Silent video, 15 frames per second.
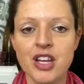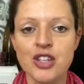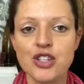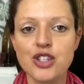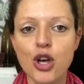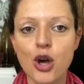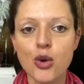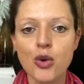
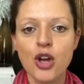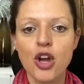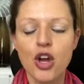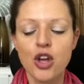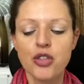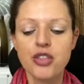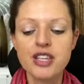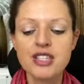So
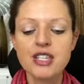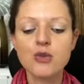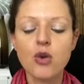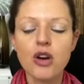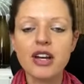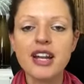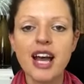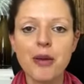this is
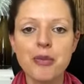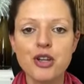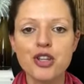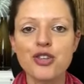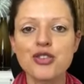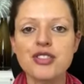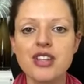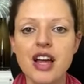what can happen in
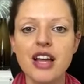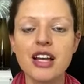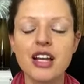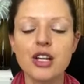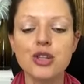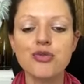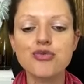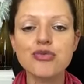your
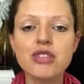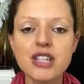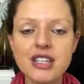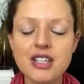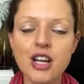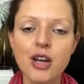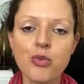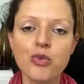cycle, and the
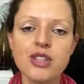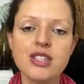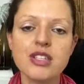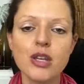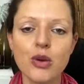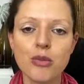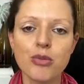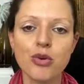reason it's
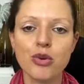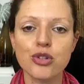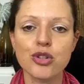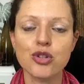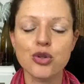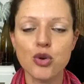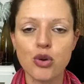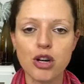so important
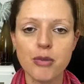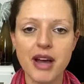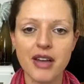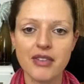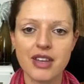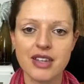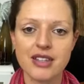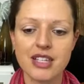to talk
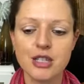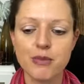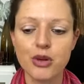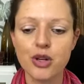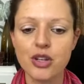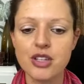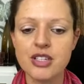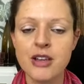about this is
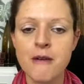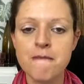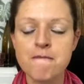because